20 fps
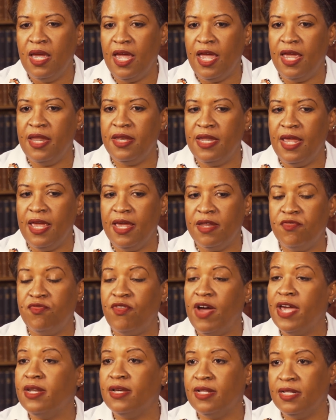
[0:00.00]
and then
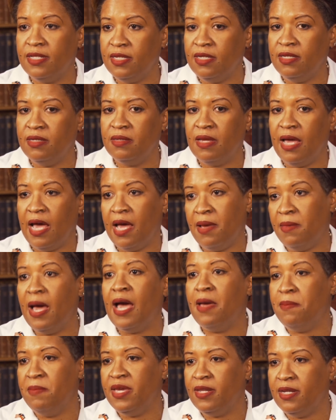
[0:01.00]
finally
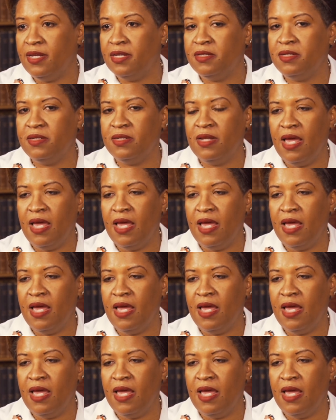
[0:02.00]
I made it.